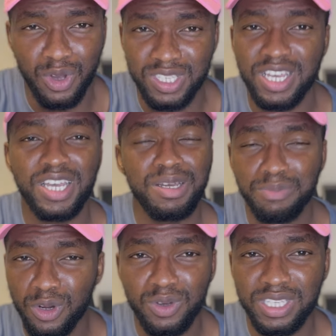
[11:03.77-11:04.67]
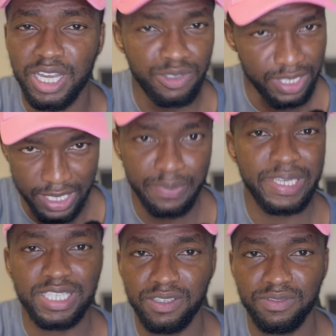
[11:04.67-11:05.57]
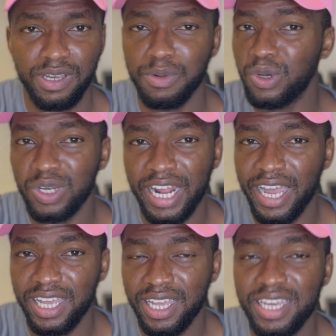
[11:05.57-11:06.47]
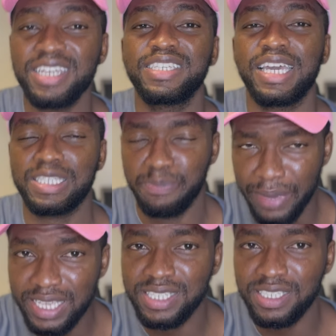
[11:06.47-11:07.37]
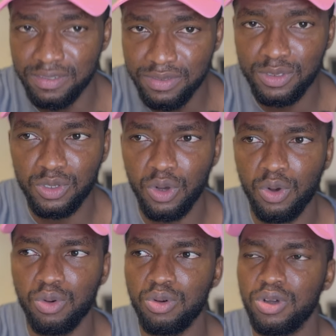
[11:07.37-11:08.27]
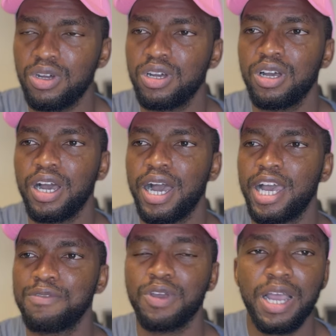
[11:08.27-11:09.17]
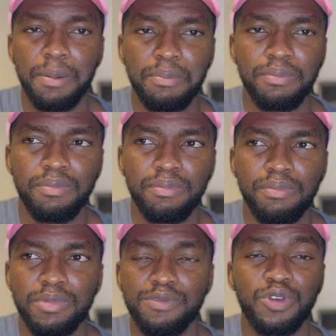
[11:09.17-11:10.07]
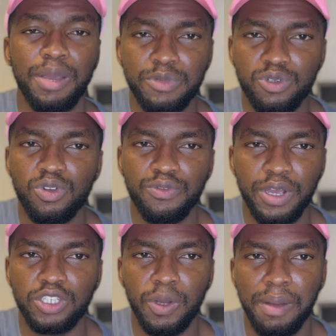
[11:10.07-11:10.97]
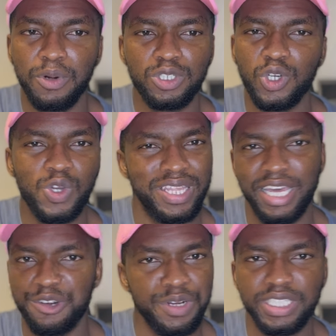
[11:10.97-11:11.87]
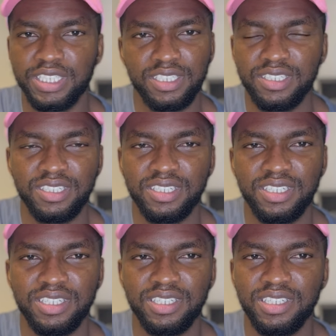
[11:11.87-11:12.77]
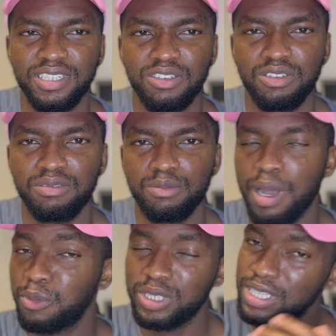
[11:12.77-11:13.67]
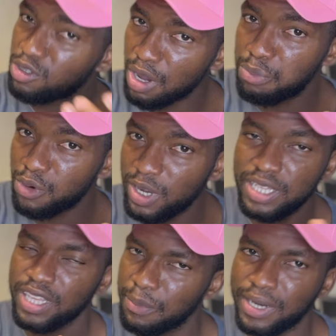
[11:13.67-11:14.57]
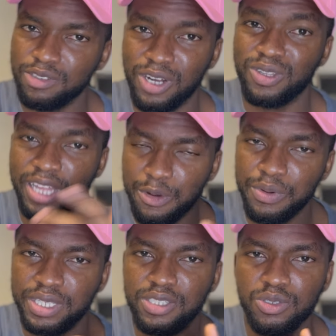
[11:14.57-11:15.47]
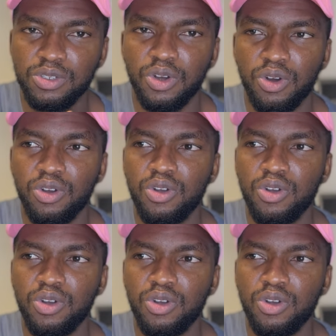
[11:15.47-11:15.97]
because bro, this country is expensive. I'm not gonna lie, it's expensive. So if you come in to look for a job, I'm not sure you are that rich. I'm not saying you are poor either, but you are not that rich to, you know,